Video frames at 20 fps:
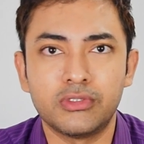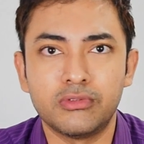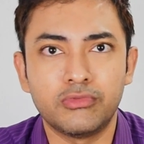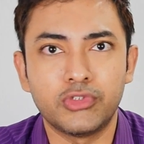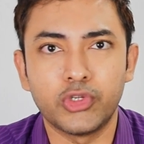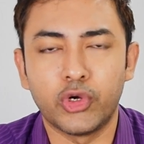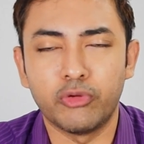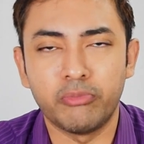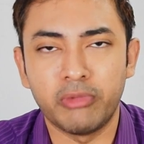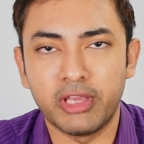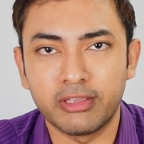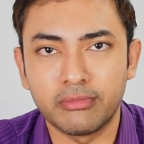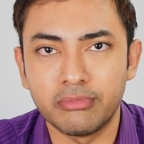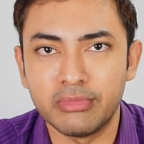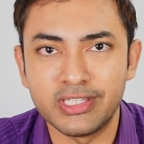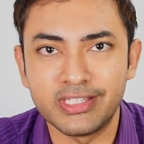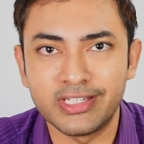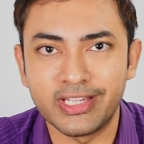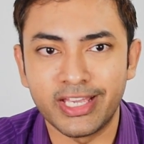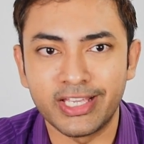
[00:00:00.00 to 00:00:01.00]
don't make
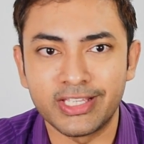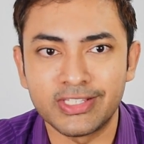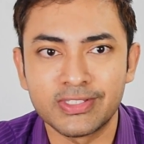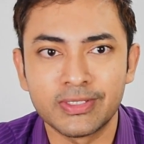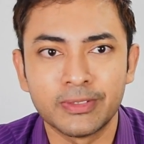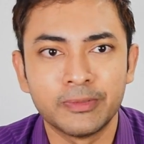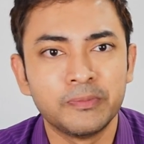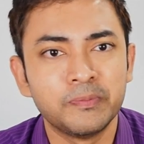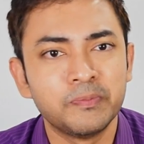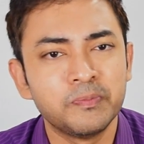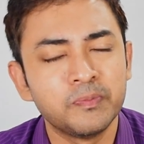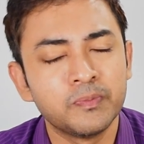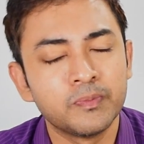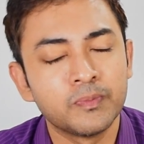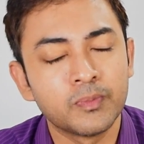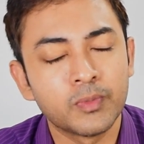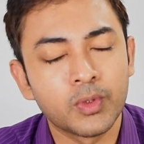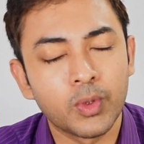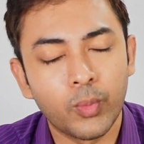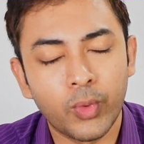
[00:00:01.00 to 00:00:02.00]
mistakes.
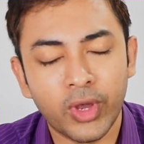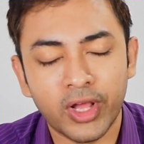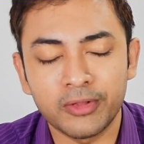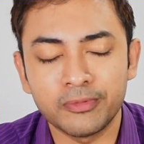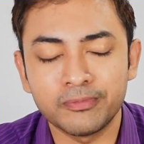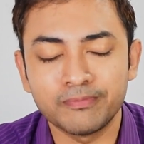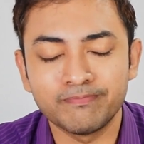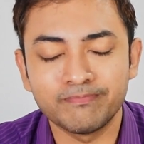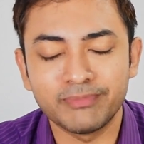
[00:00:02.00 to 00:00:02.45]
Well,